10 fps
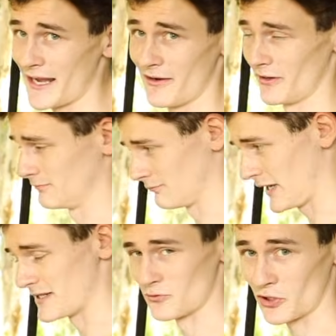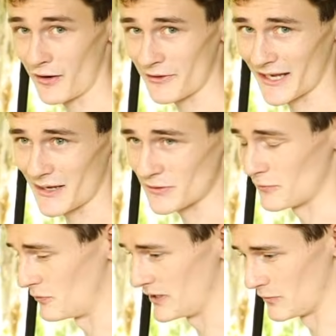here and play some driving games if
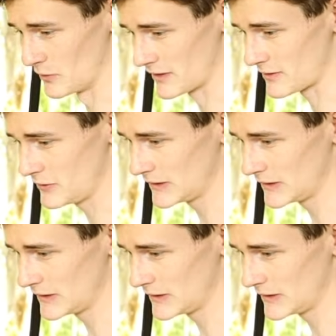you really wanted to.